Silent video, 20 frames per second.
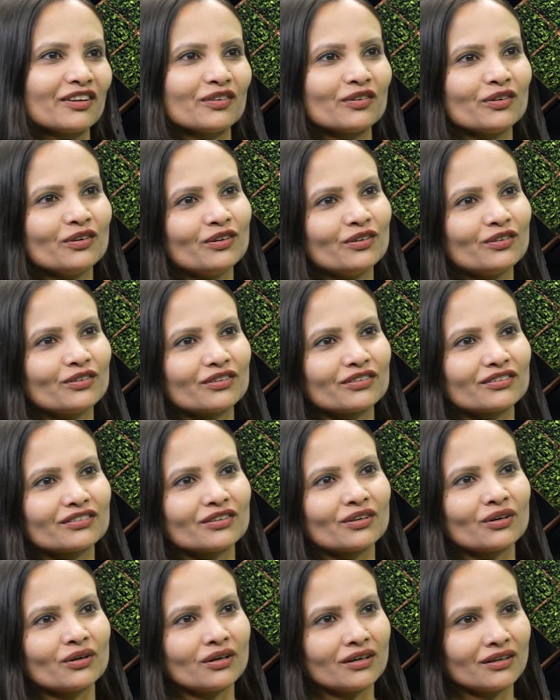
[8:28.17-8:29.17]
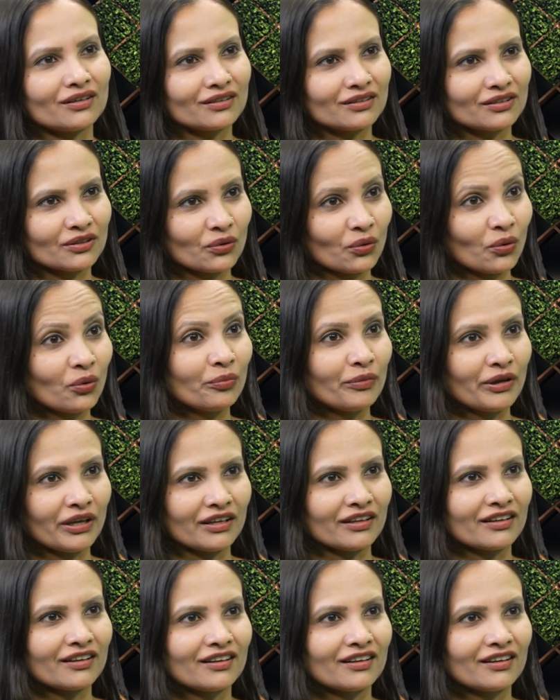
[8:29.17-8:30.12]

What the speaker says: you know, roaming.